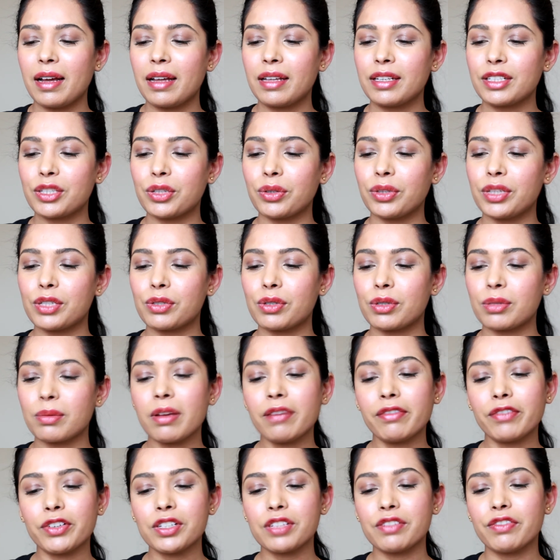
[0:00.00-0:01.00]
So this was
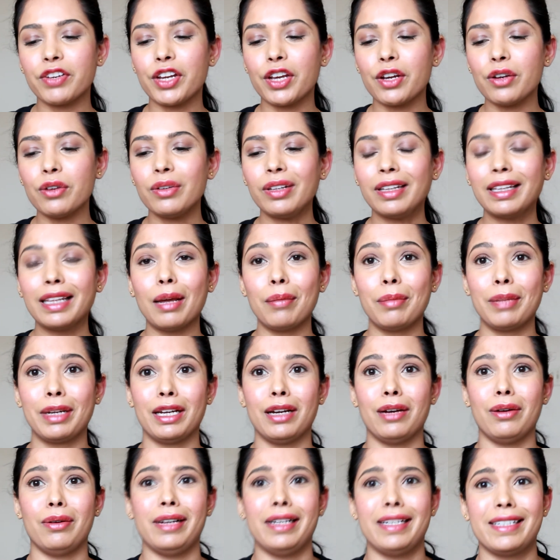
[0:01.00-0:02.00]
my first video. Let me
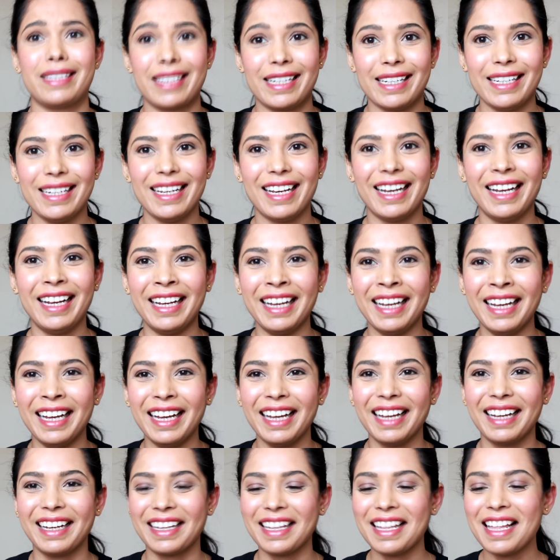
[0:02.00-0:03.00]
know what it did.
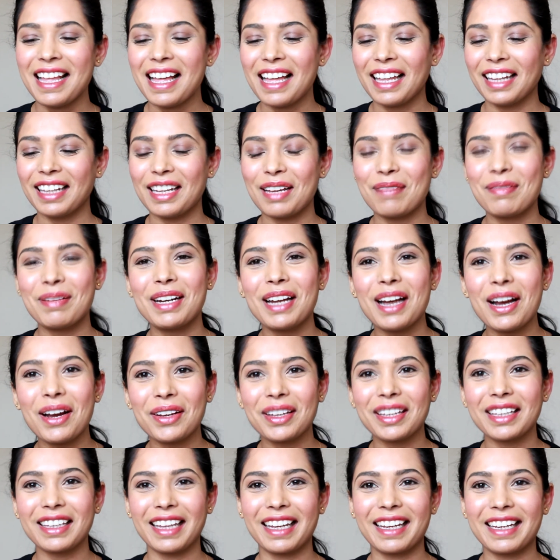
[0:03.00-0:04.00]
Let me know how
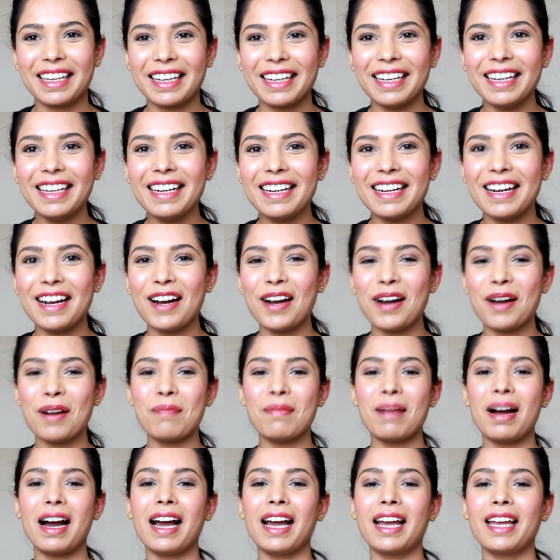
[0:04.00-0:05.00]
you like it.
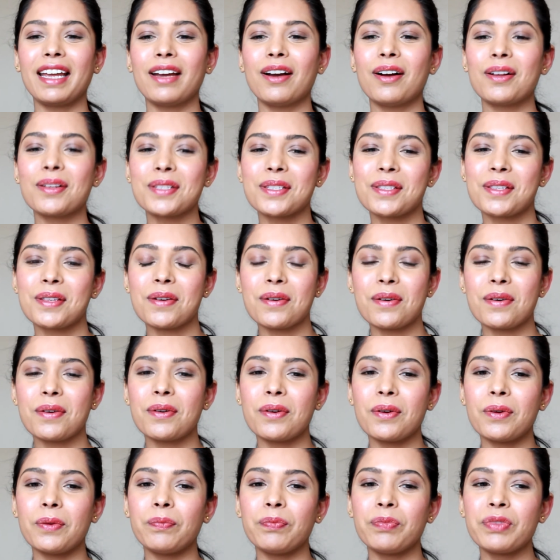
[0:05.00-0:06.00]
I
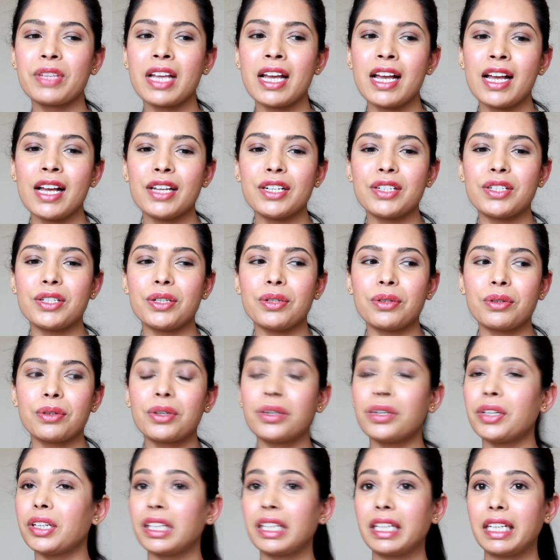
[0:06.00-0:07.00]
also do
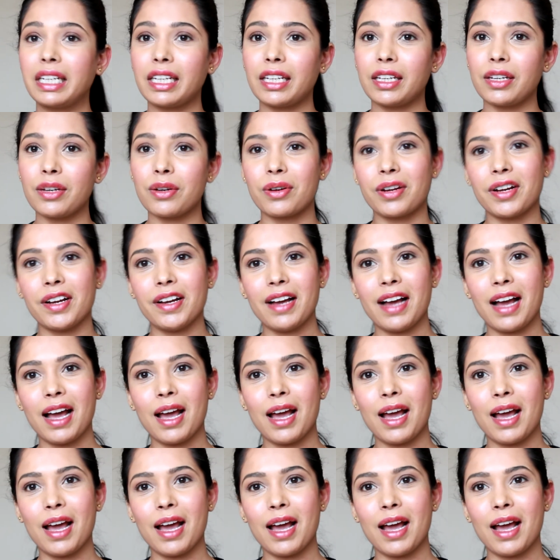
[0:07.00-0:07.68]
Kundalini yoga.